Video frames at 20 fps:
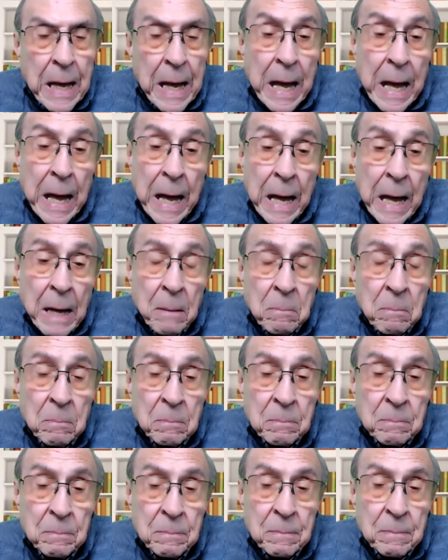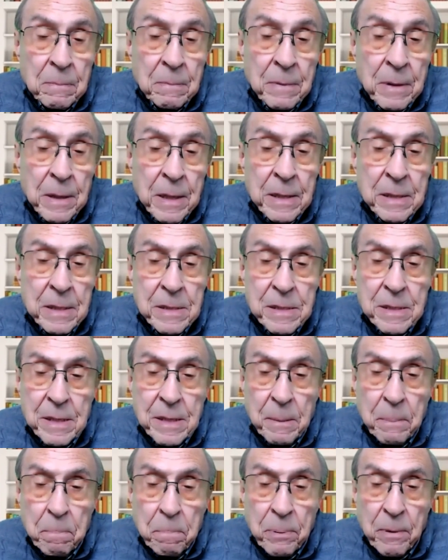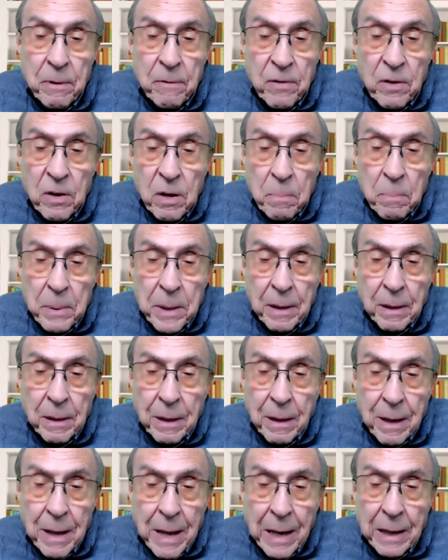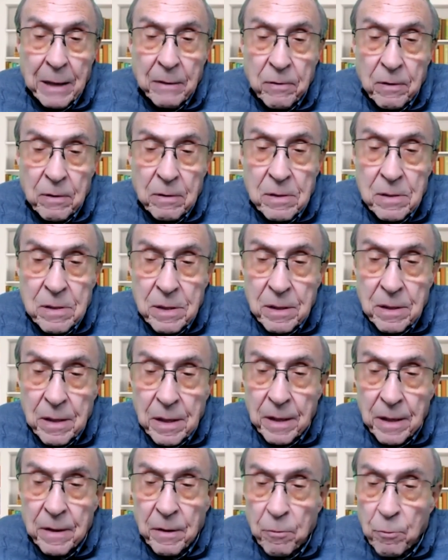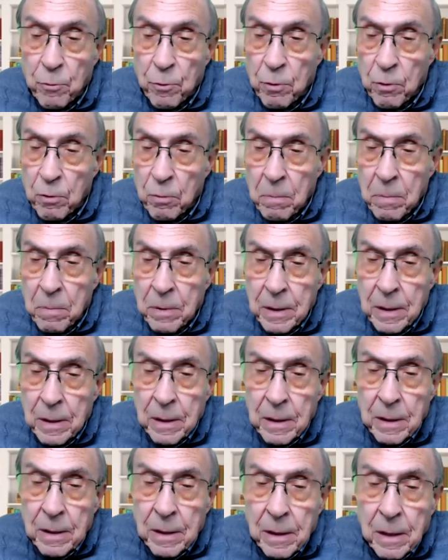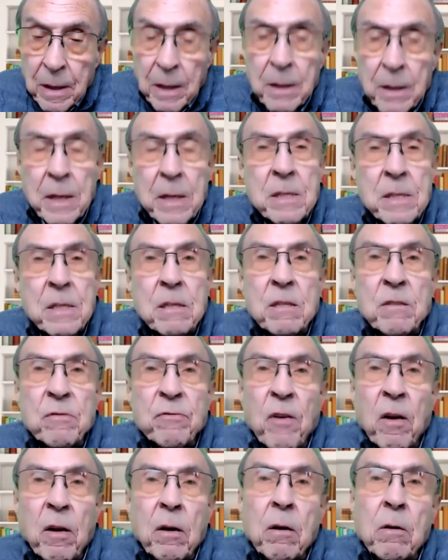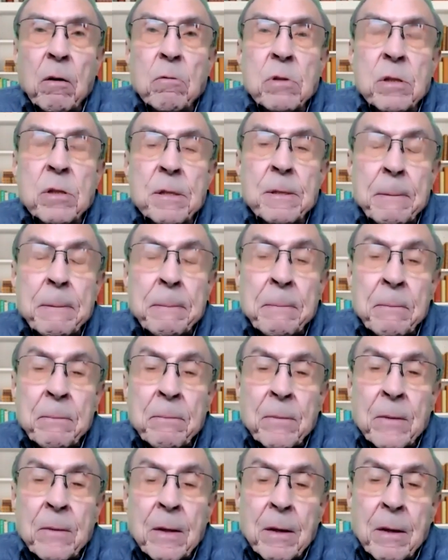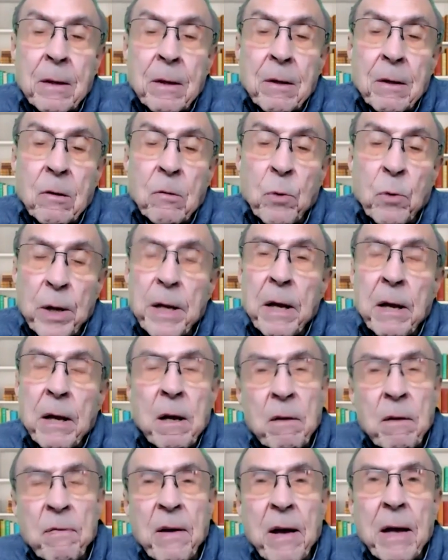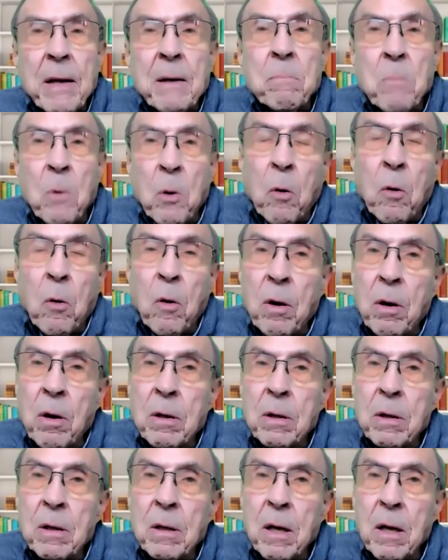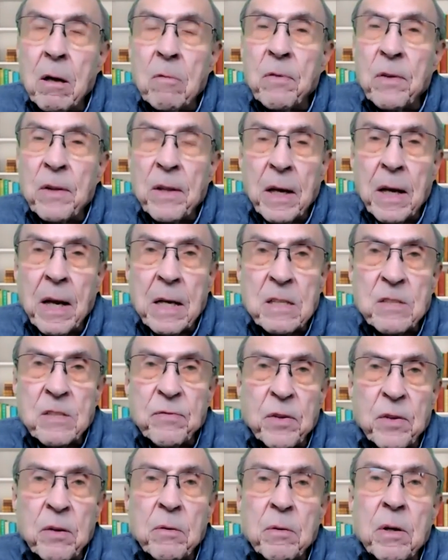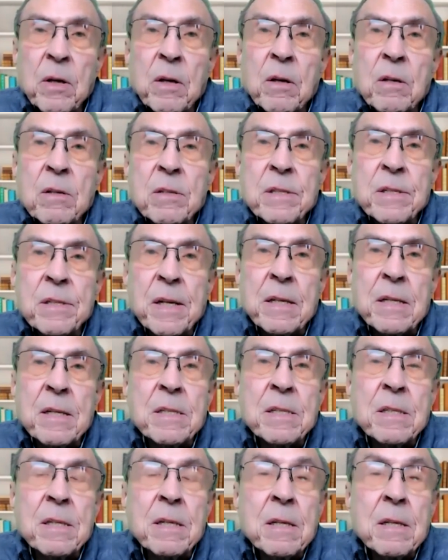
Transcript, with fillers: Um, it's the proverbial elephant in the room, and it's as follows. We have had more over the last few years since